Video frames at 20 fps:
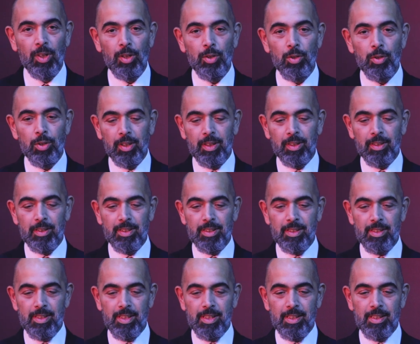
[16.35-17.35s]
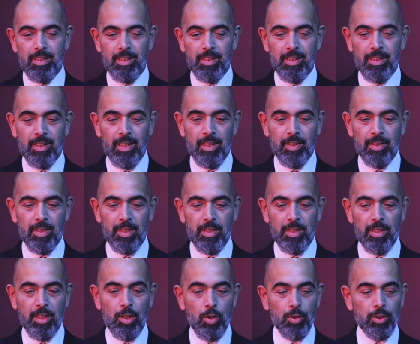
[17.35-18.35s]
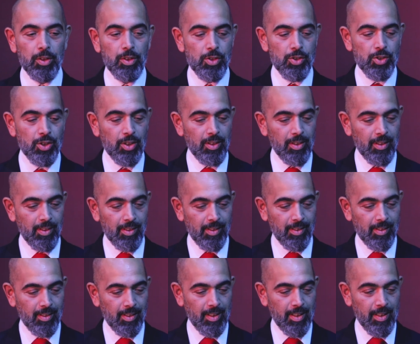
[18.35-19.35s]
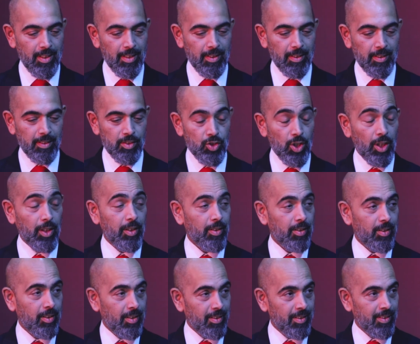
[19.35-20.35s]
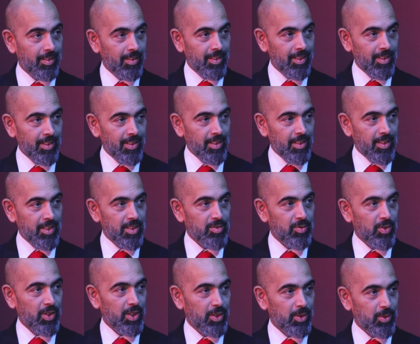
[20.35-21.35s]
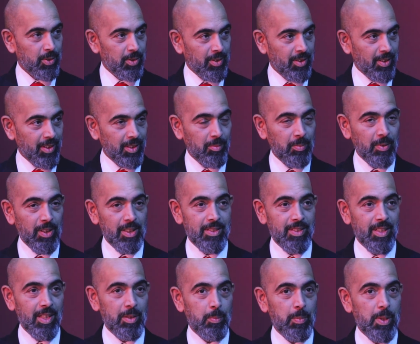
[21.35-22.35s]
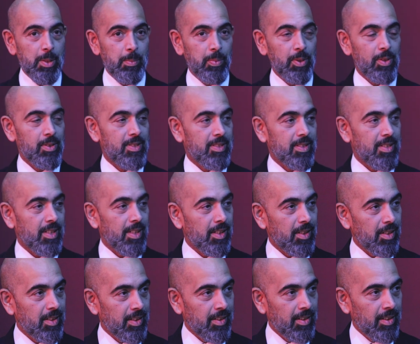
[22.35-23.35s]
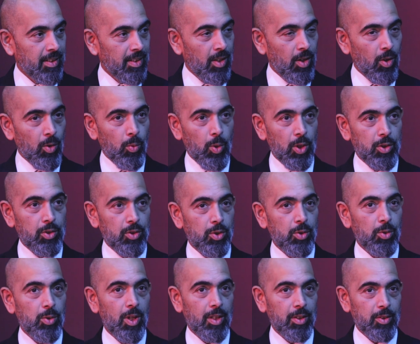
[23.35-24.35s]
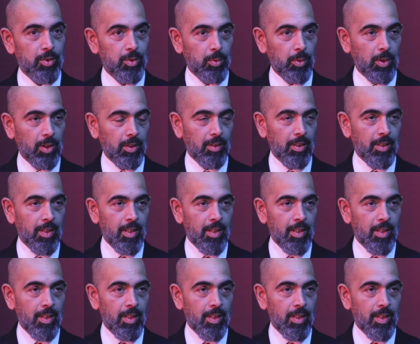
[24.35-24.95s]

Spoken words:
Look, the recognition in general is very good. It means that people see what you are doing.